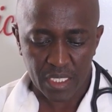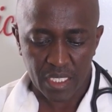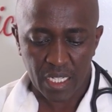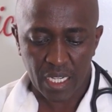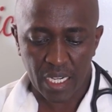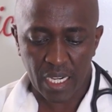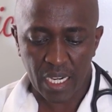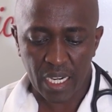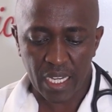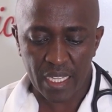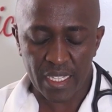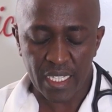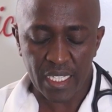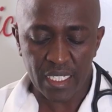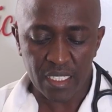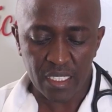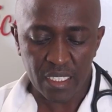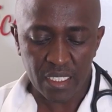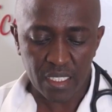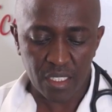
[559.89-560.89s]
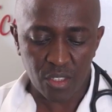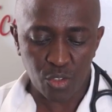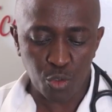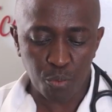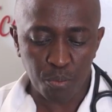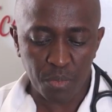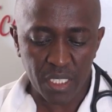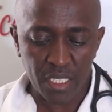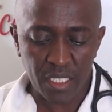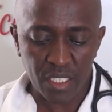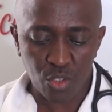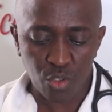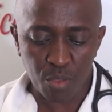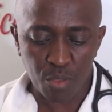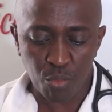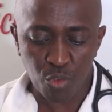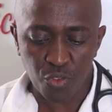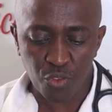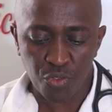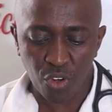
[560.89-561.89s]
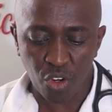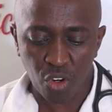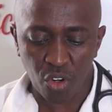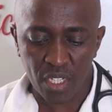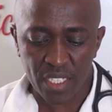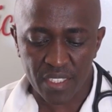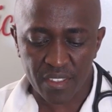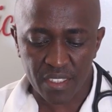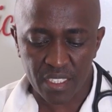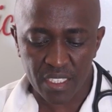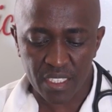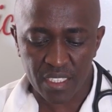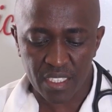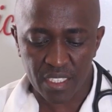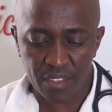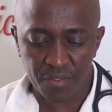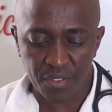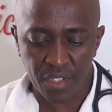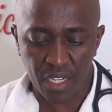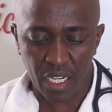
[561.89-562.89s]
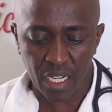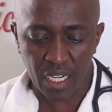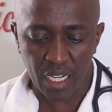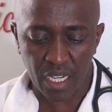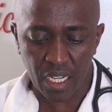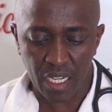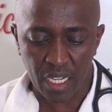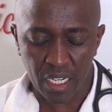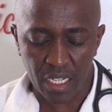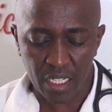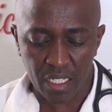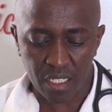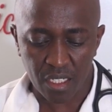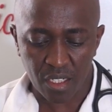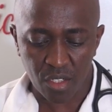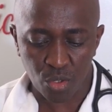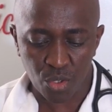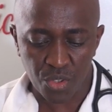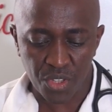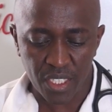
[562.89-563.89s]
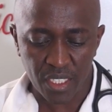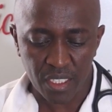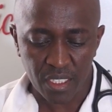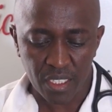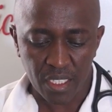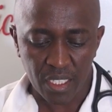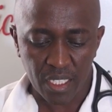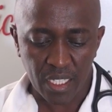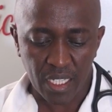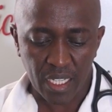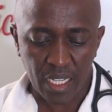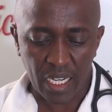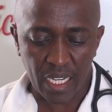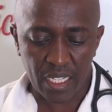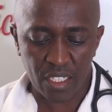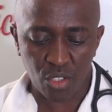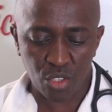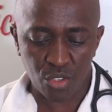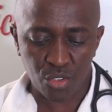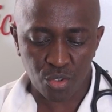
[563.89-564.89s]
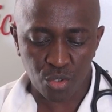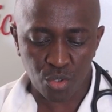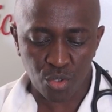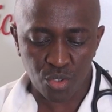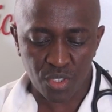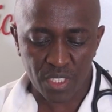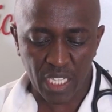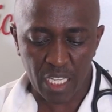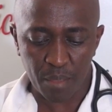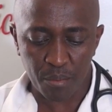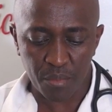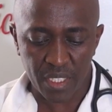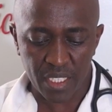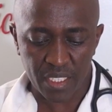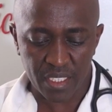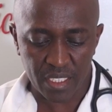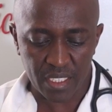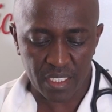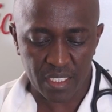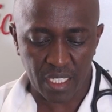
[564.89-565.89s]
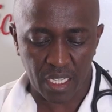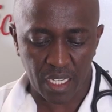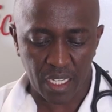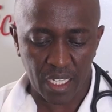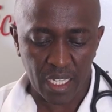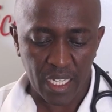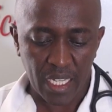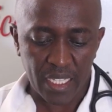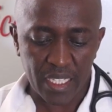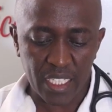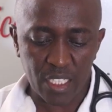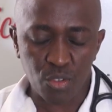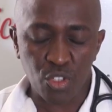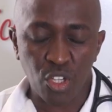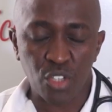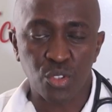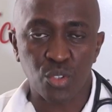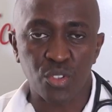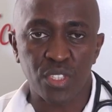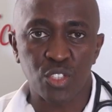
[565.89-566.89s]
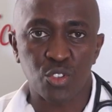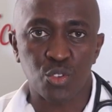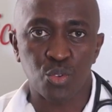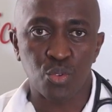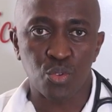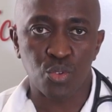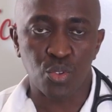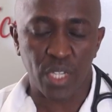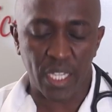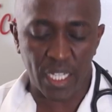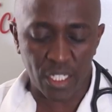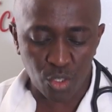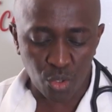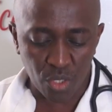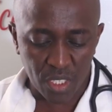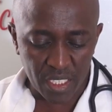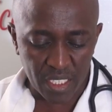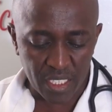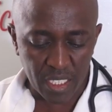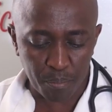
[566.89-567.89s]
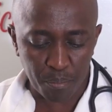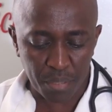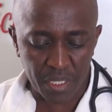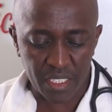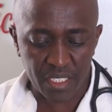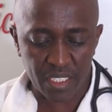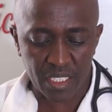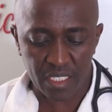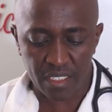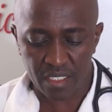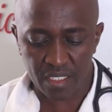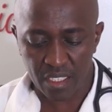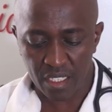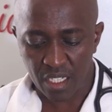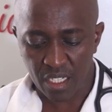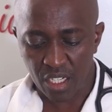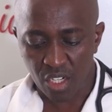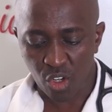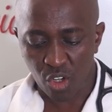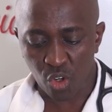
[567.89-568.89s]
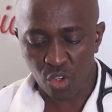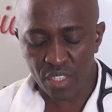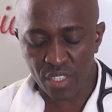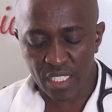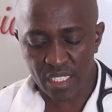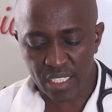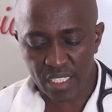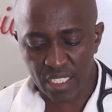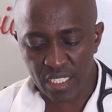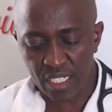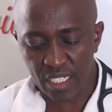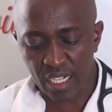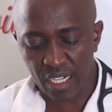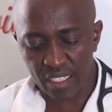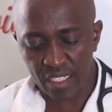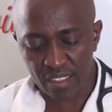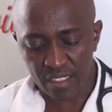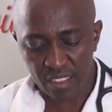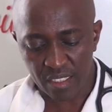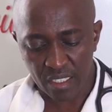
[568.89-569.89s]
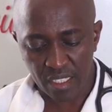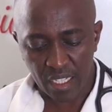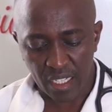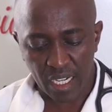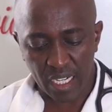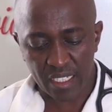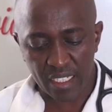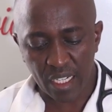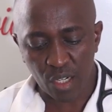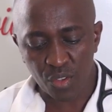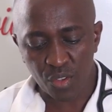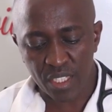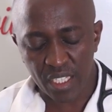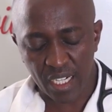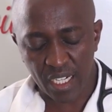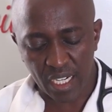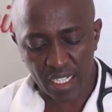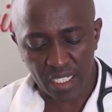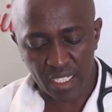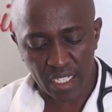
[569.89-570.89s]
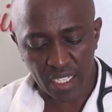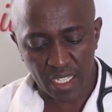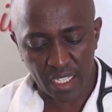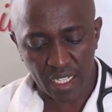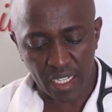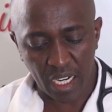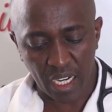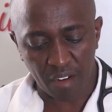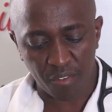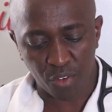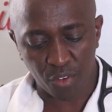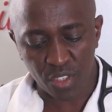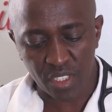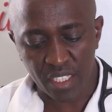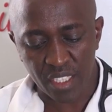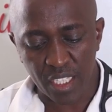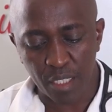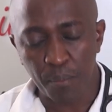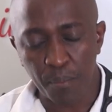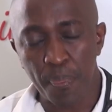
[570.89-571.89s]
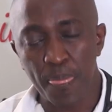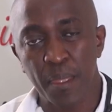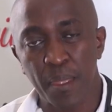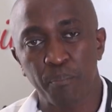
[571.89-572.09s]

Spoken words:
Then you may need to remove all restrictive clothing, and also time the seizure. Then you also need to educate the patients on the triggers and how they can avoid them.